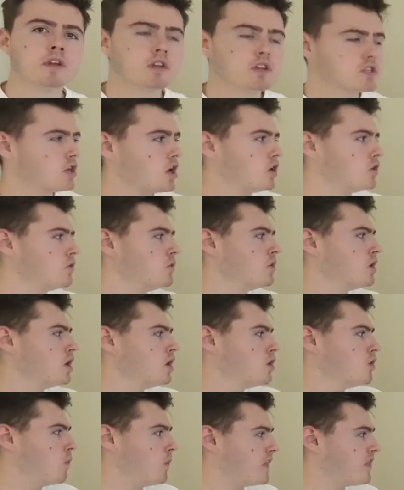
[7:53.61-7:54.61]
So
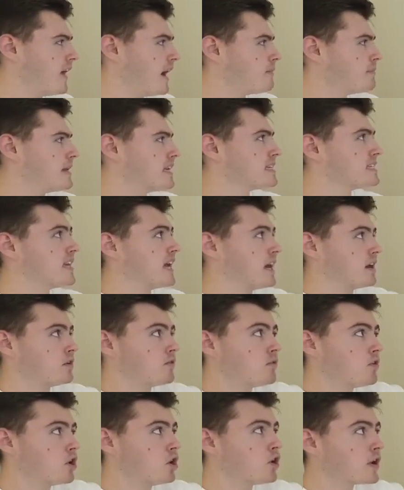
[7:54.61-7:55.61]
with that being
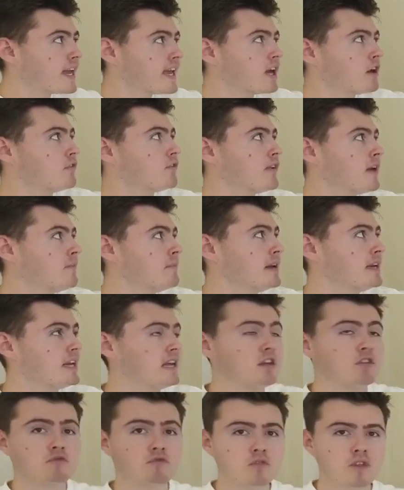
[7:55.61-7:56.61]
said, looking at vitamin
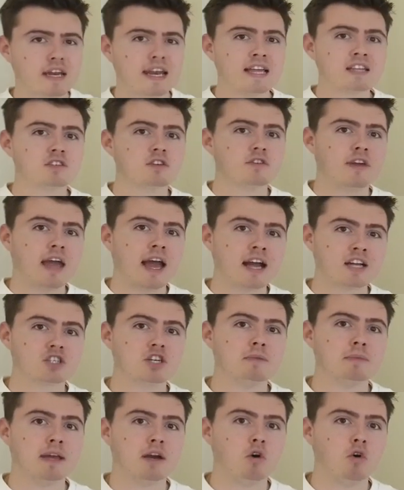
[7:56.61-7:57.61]
D through the lens of it
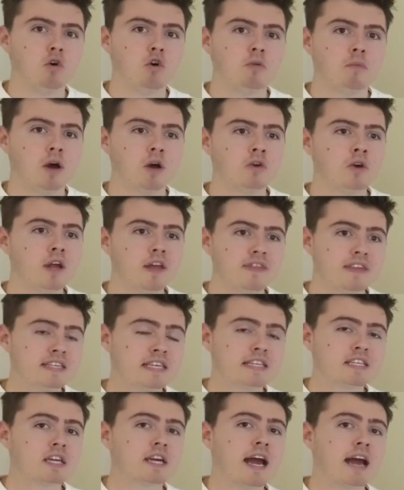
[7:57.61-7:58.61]
actually being a hormone,
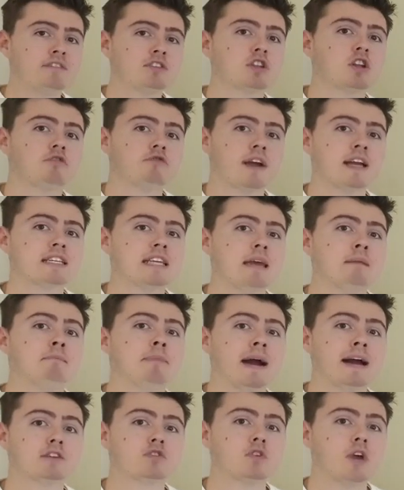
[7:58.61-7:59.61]
this is gonna have a direct
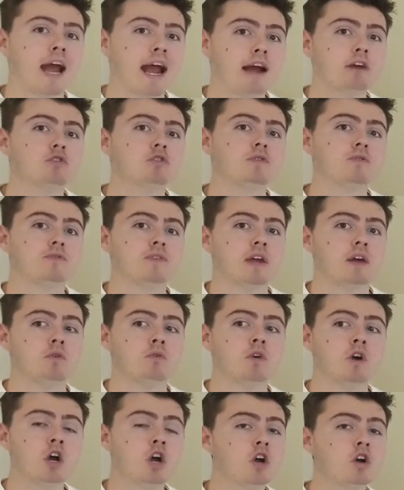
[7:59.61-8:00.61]
impact on how you
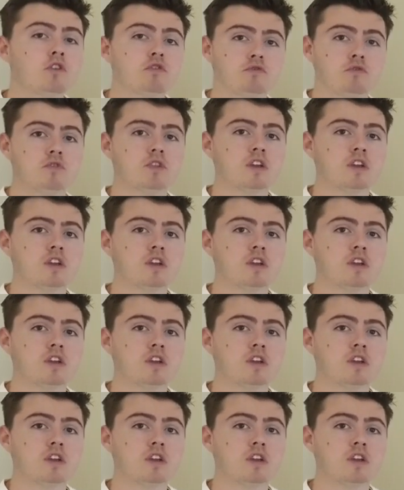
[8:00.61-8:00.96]
feel through